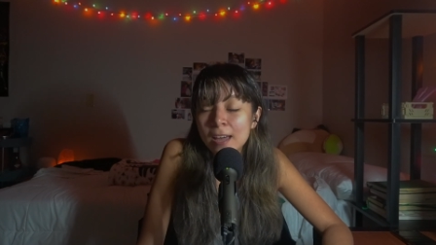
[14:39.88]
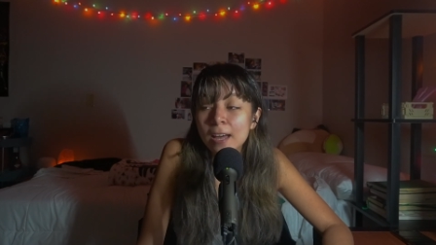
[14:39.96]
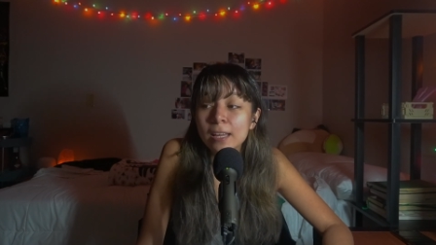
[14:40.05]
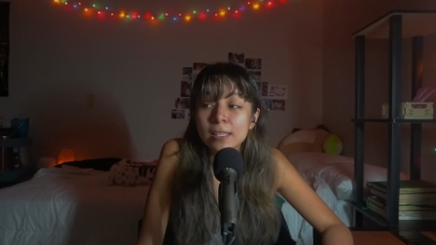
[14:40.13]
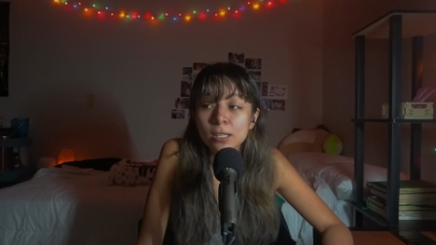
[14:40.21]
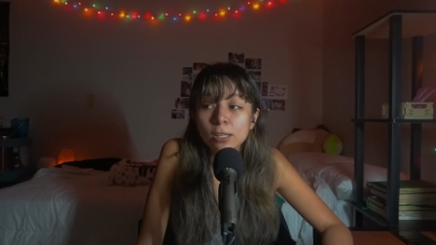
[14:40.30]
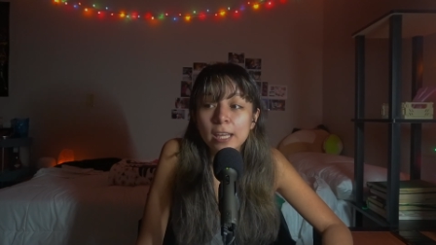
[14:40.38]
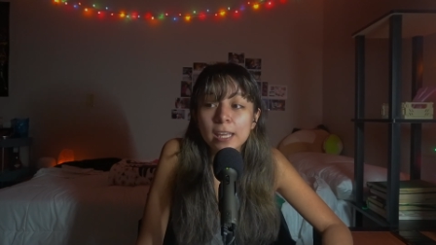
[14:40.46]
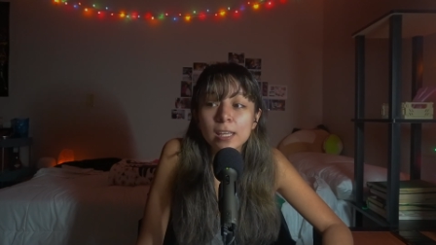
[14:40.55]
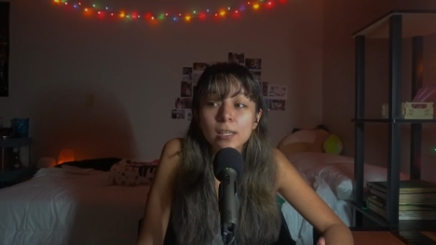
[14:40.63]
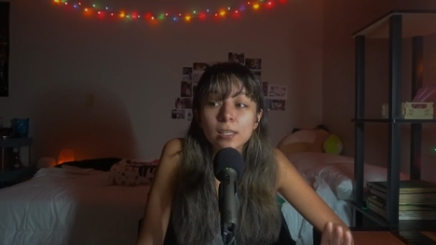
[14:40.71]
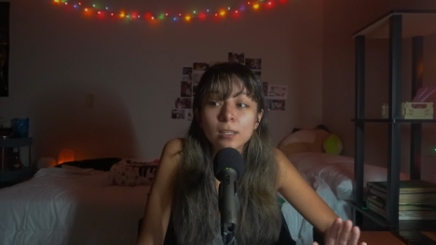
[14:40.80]
until
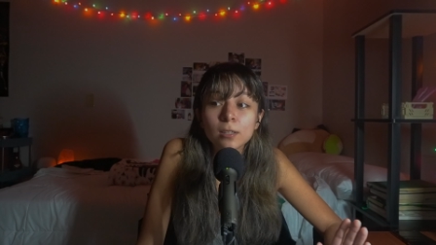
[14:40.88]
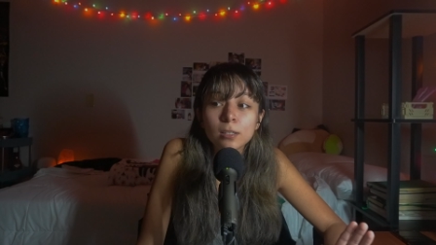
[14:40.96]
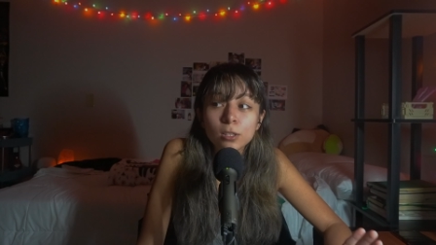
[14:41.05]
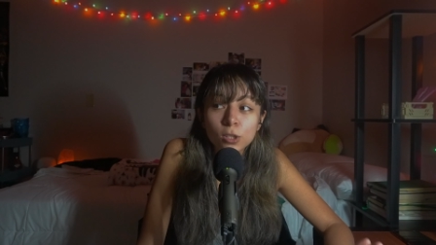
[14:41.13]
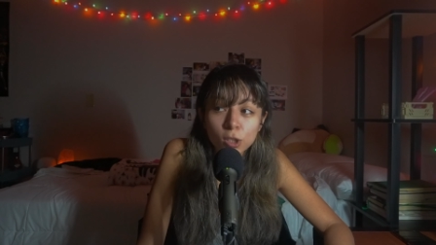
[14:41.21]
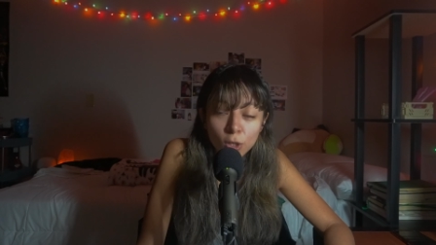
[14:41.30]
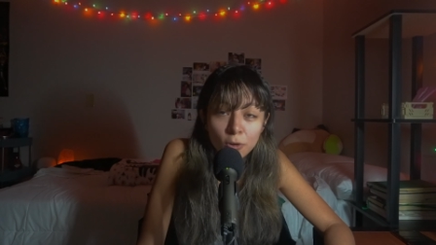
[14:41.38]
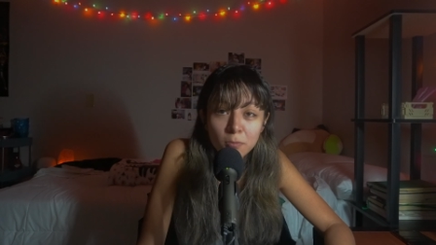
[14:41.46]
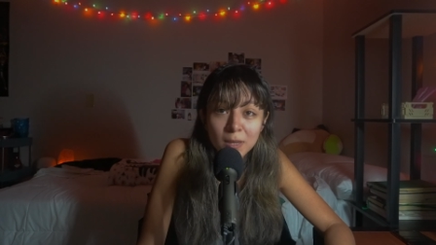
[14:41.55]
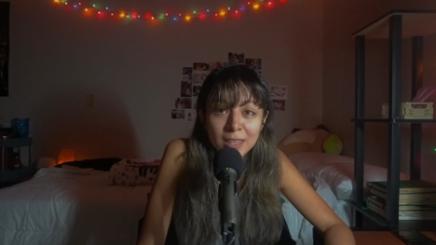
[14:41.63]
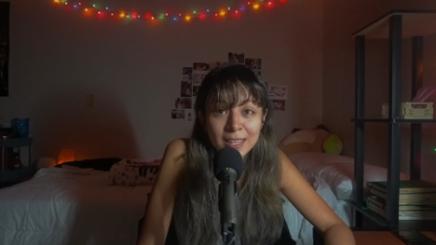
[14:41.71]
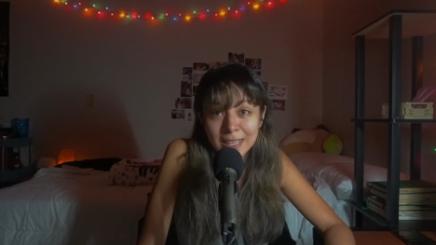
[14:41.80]
they showed
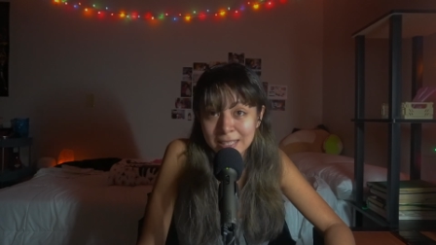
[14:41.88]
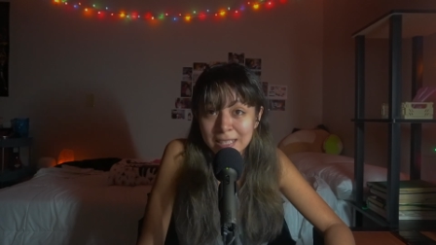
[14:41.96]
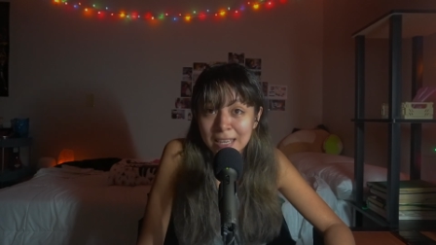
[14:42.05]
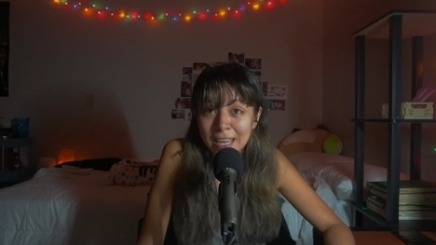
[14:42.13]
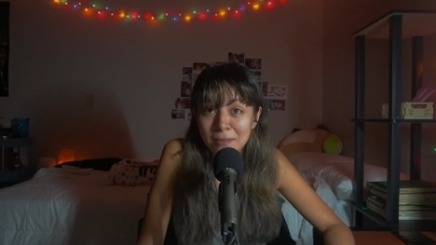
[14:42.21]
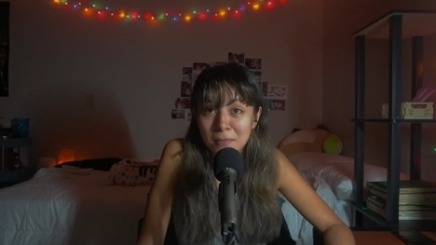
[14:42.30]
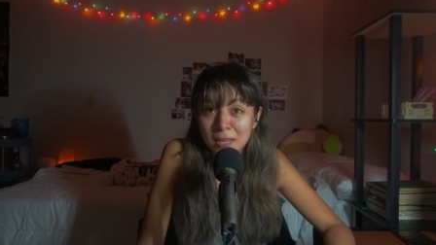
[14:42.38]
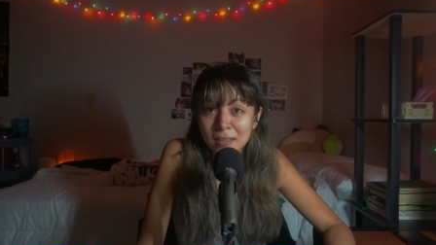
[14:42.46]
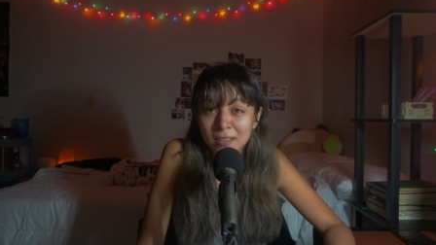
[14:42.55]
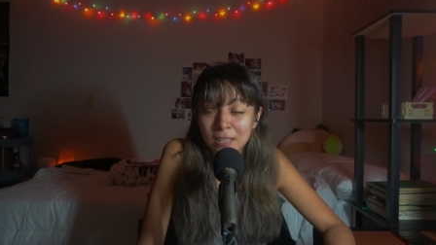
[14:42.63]
me that they didn't hate me.